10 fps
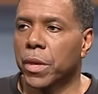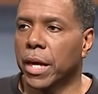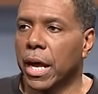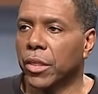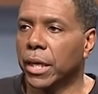
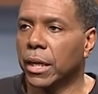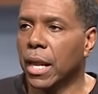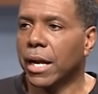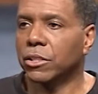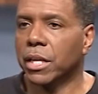And I think a
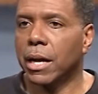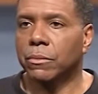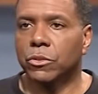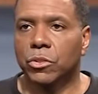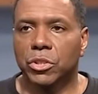lot of
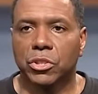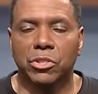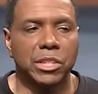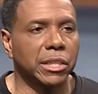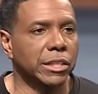times Christians
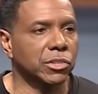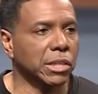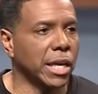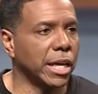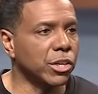need to
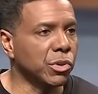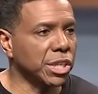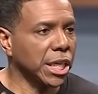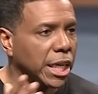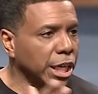understand that. You can
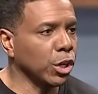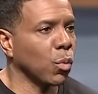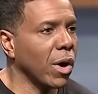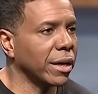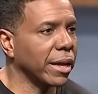get healed
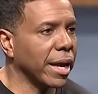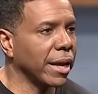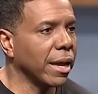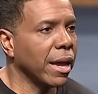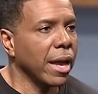one day
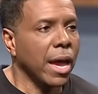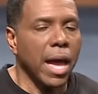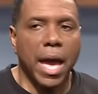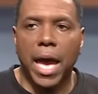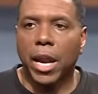
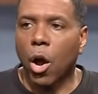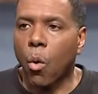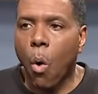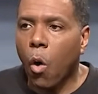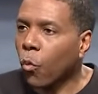and
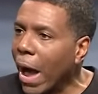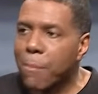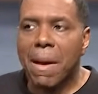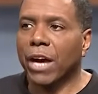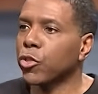walk right
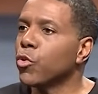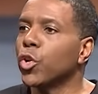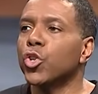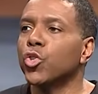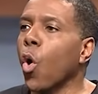back through the
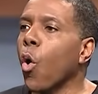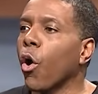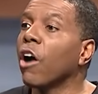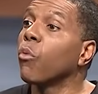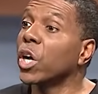door
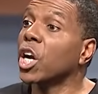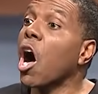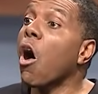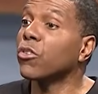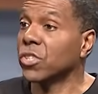of what
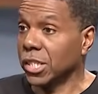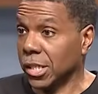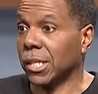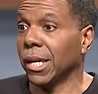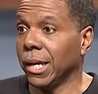caused
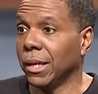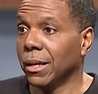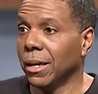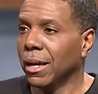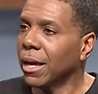this thing,
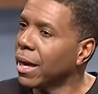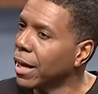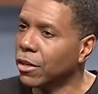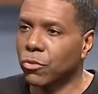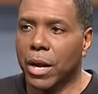
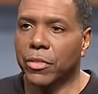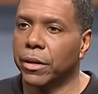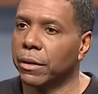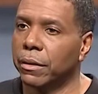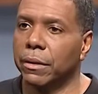and it's right
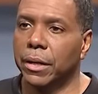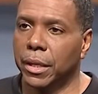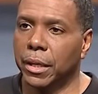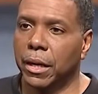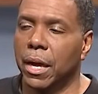there
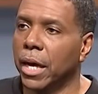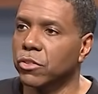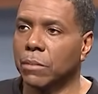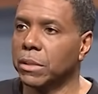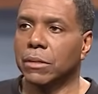again. And
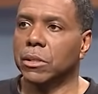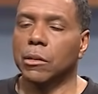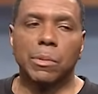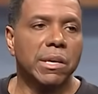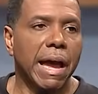sometimes it
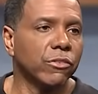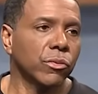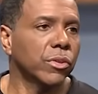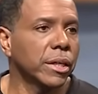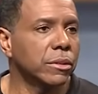can be natural
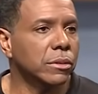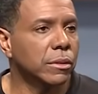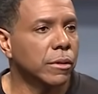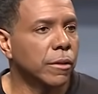things.